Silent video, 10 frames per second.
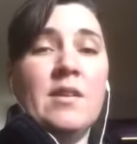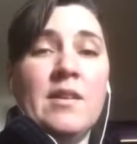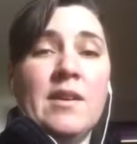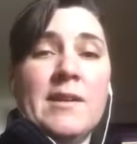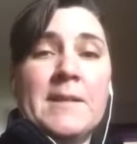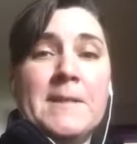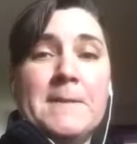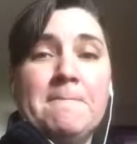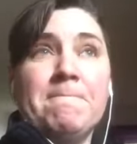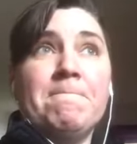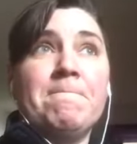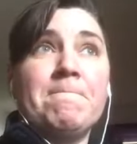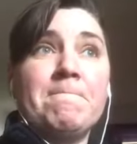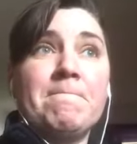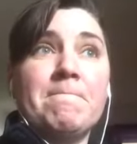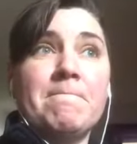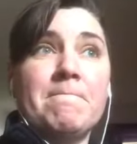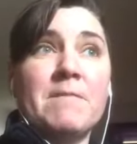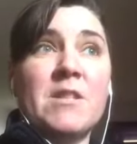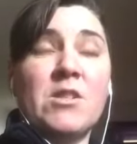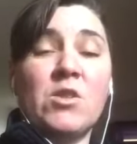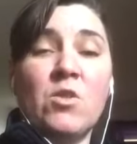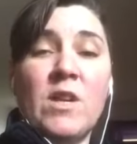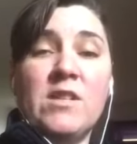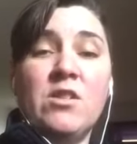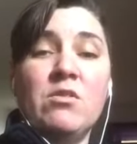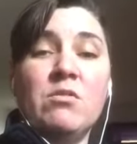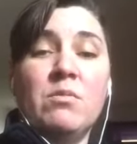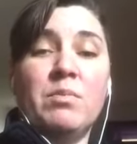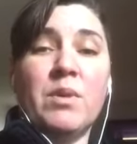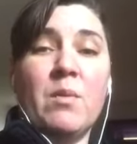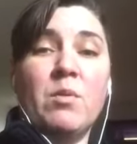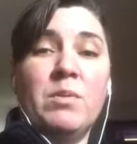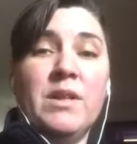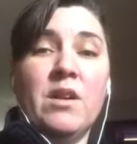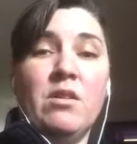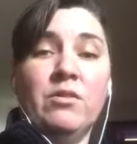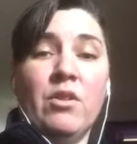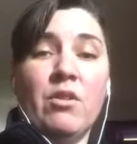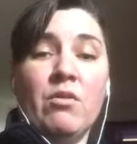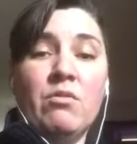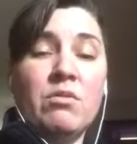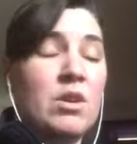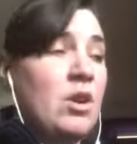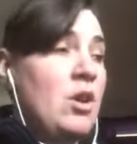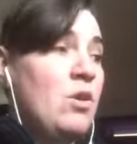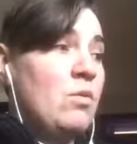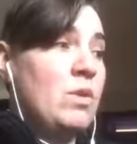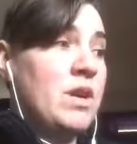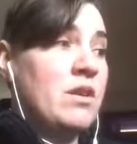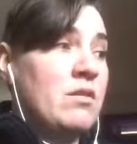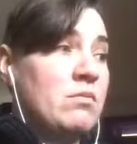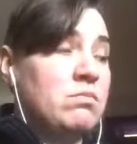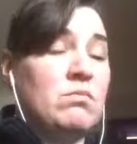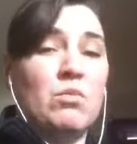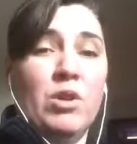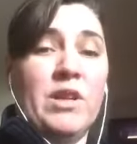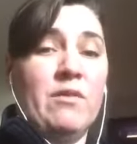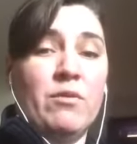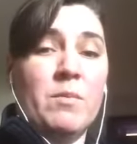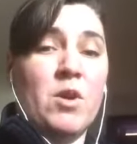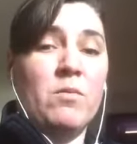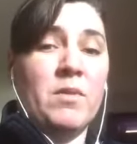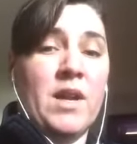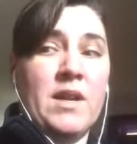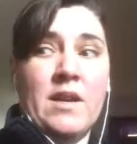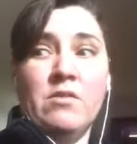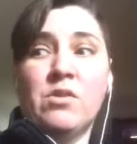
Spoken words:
So as you probably all know, we are working from home right now.